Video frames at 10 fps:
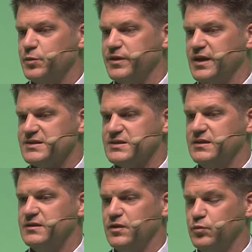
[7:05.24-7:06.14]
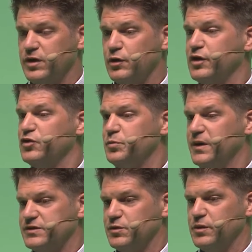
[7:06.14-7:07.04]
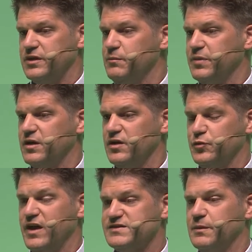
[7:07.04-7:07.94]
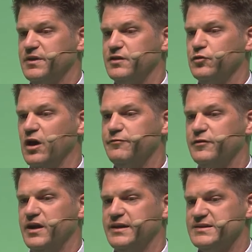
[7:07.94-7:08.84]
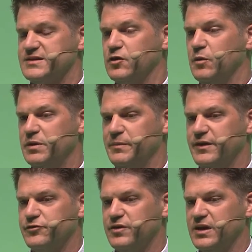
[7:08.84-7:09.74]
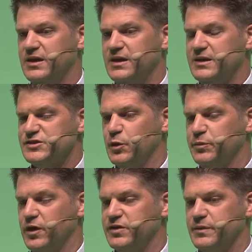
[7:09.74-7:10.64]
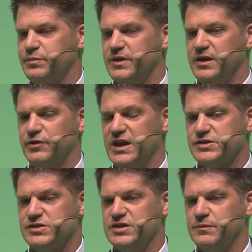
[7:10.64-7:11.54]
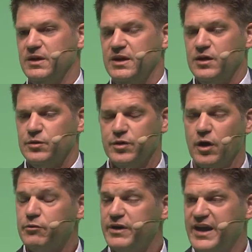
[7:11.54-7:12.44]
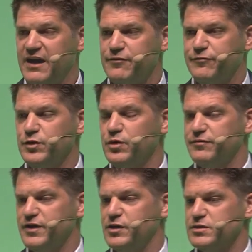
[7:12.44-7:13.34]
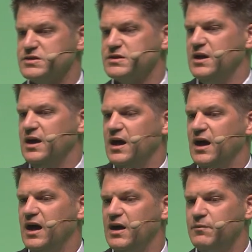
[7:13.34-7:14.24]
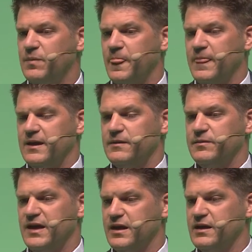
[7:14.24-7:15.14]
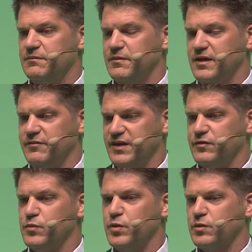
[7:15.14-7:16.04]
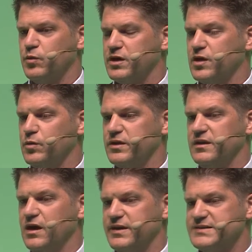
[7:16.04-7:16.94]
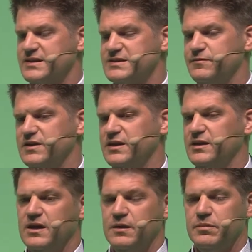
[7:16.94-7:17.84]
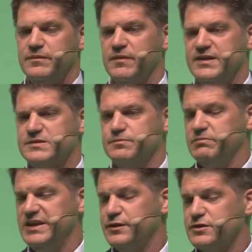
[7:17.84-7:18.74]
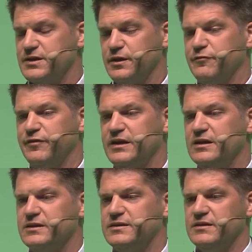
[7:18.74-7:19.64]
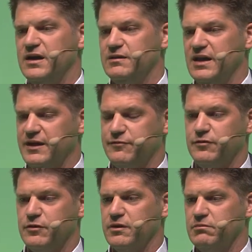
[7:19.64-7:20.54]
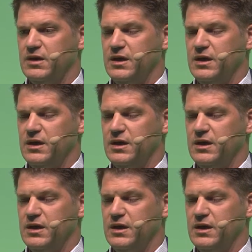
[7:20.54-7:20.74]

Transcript: with us, and we're looking to partner with them because we have something to offer and it's a complementary, symbiotic relationship. We already have a few of those that are effectively we're working with now extensively, that's leaders in their field, like for